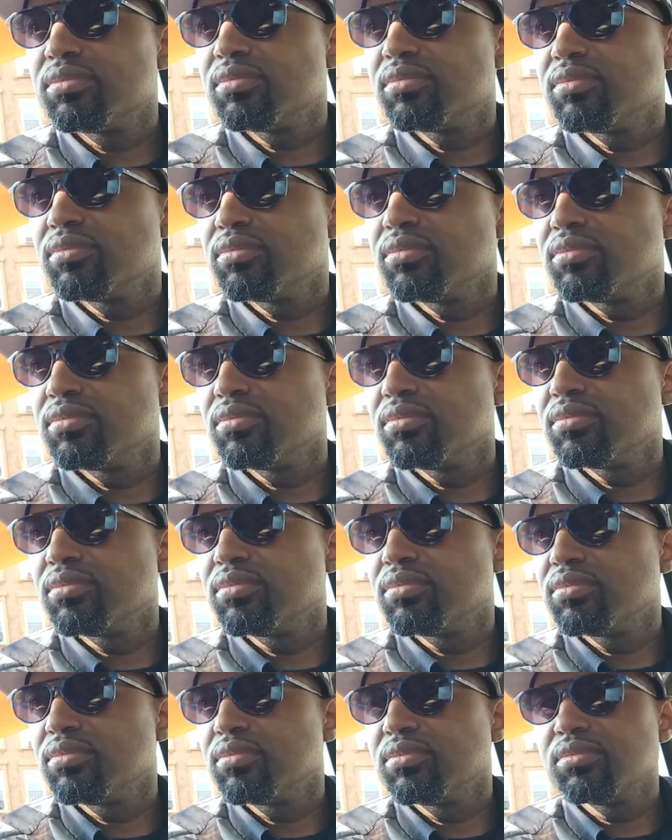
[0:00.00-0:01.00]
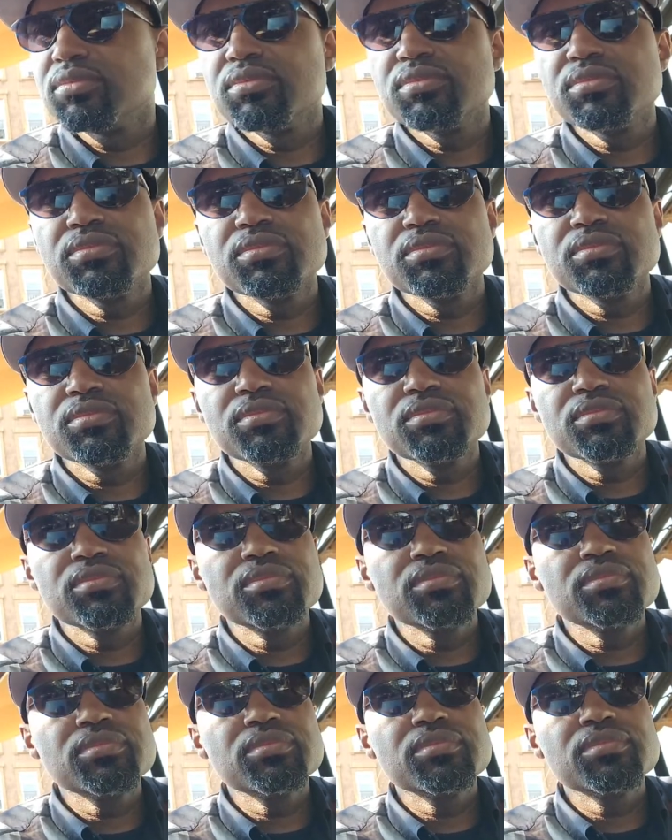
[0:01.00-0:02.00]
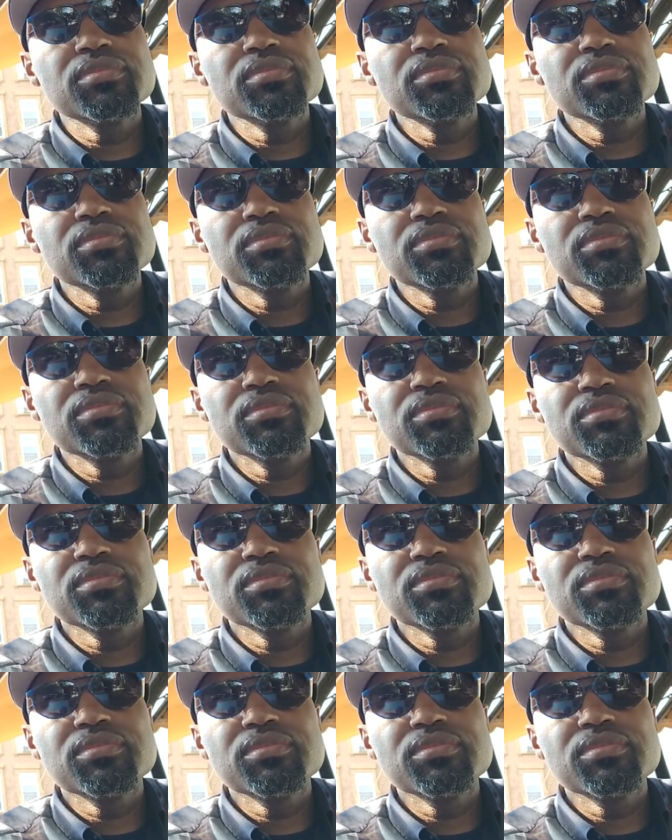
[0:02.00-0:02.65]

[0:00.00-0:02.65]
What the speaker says: No words are spoken by the person on screen.